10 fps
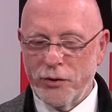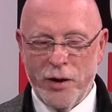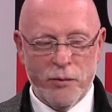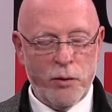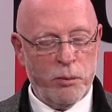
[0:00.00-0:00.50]

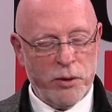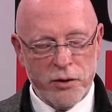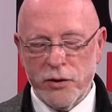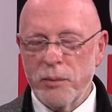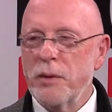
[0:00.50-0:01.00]
Um, we're
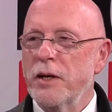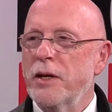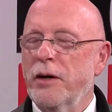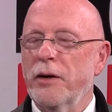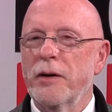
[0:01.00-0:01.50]
pleased to be
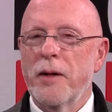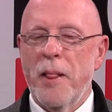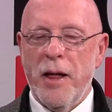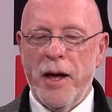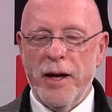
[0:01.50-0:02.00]
here.
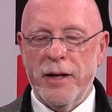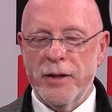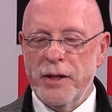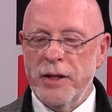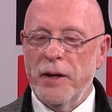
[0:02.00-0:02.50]

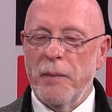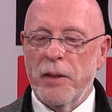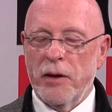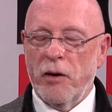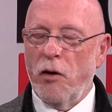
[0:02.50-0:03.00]
And the
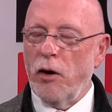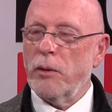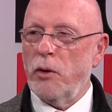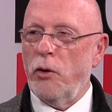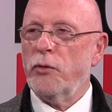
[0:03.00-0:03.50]
Harbor
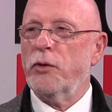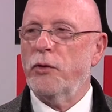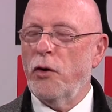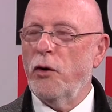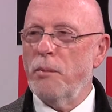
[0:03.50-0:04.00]
Coastal
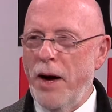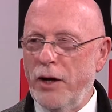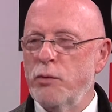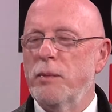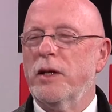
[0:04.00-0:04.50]
Zone
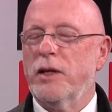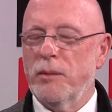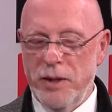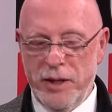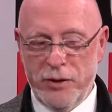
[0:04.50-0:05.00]
Management mm
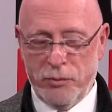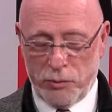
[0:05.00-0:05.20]
-hmm.